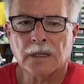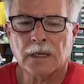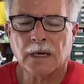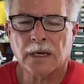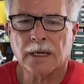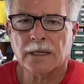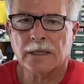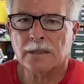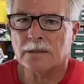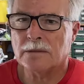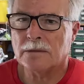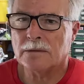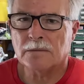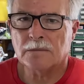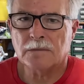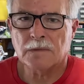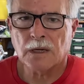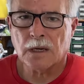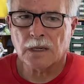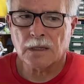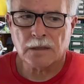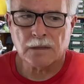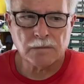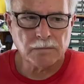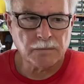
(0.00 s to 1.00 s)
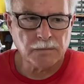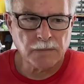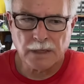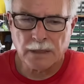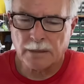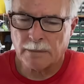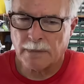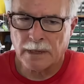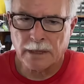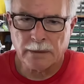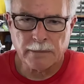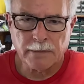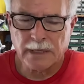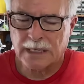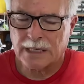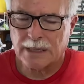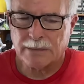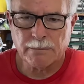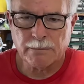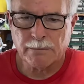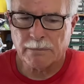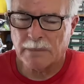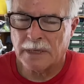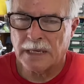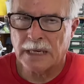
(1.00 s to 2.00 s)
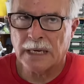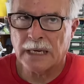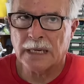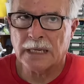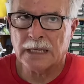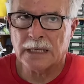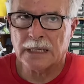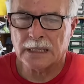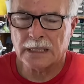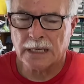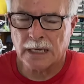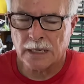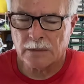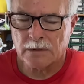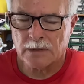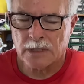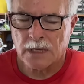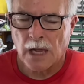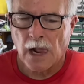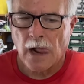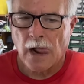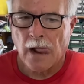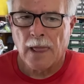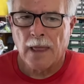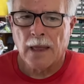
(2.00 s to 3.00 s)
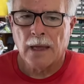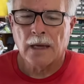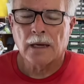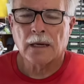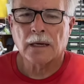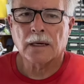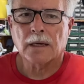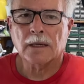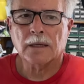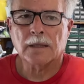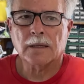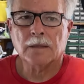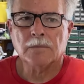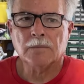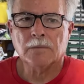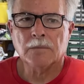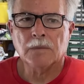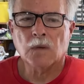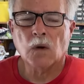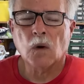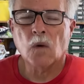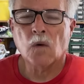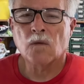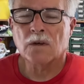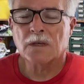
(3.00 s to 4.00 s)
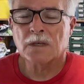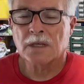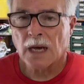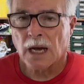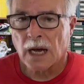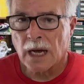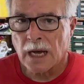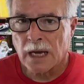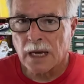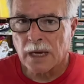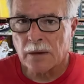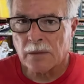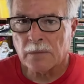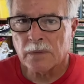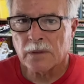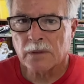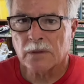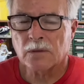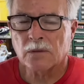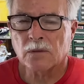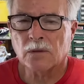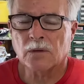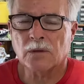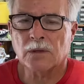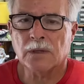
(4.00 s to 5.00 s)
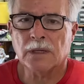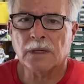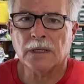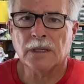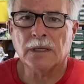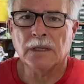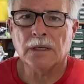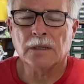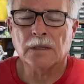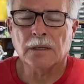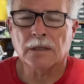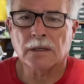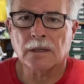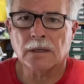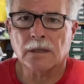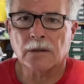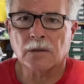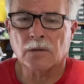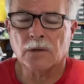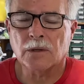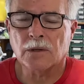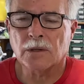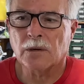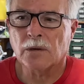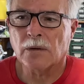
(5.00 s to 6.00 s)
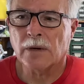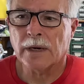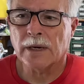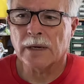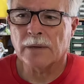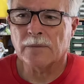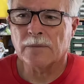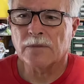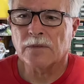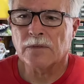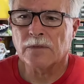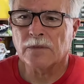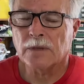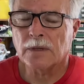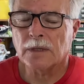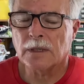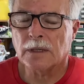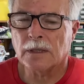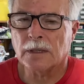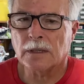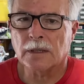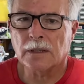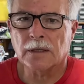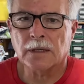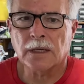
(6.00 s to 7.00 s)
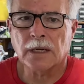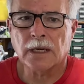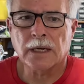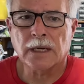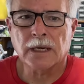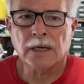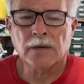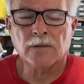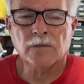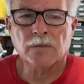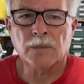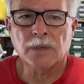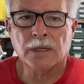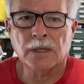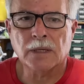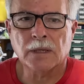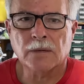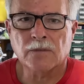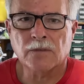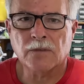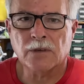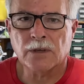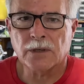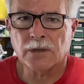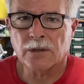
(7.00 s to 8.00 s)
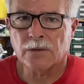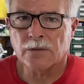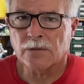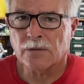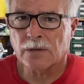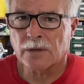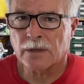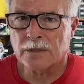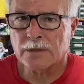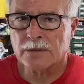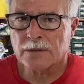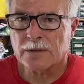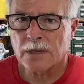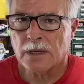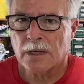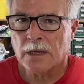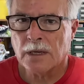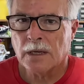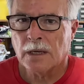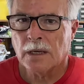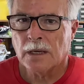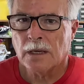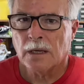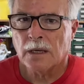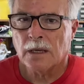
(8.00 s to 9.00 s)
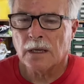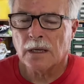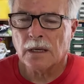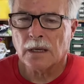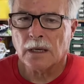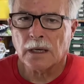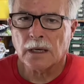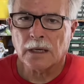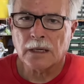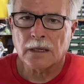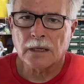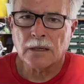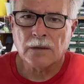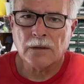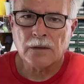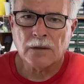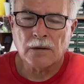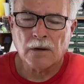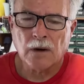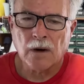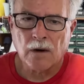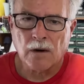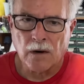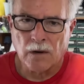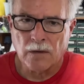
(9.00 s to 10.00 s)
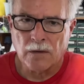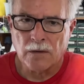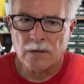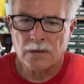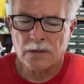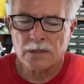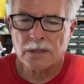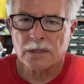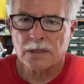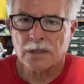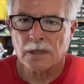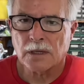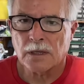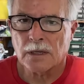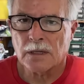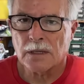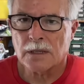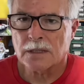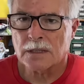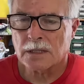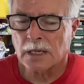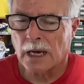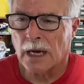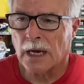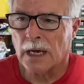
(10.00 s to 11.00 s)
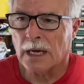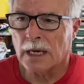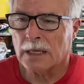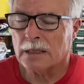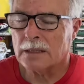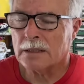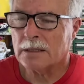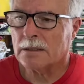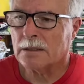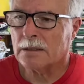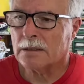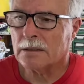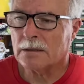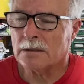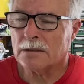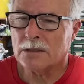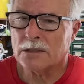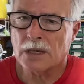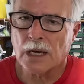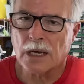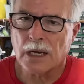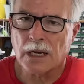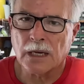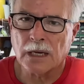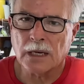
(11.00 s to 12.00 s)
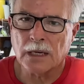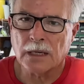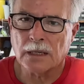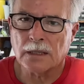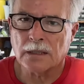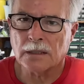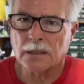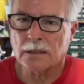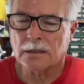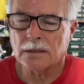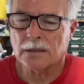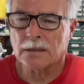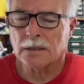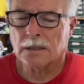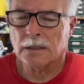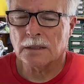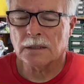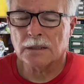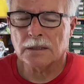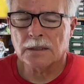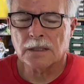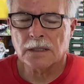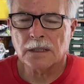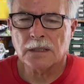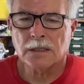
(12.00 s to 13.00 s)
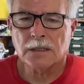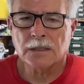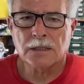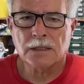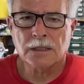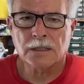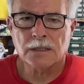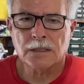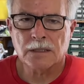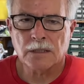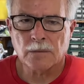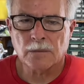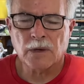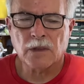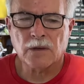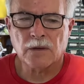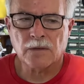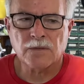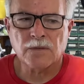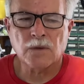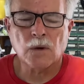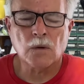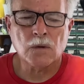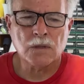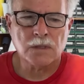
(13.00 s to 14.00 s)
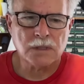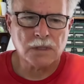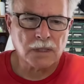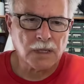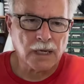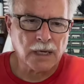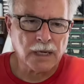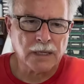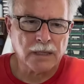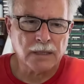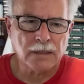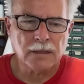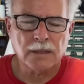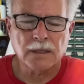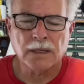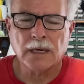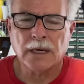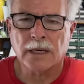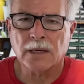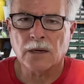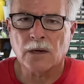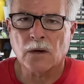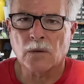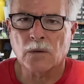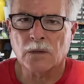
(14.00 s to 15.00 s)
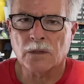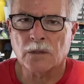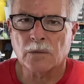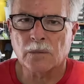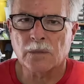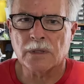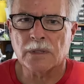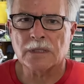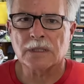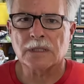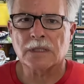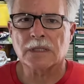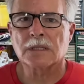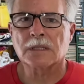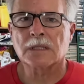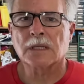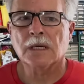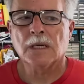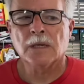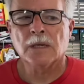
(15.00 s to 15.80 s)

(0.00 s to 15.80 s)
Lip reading: I talked many times. Over time, Rudy Graham and I have become very good friends, and there are others, Scott and John, and just some other folks that I know in the business.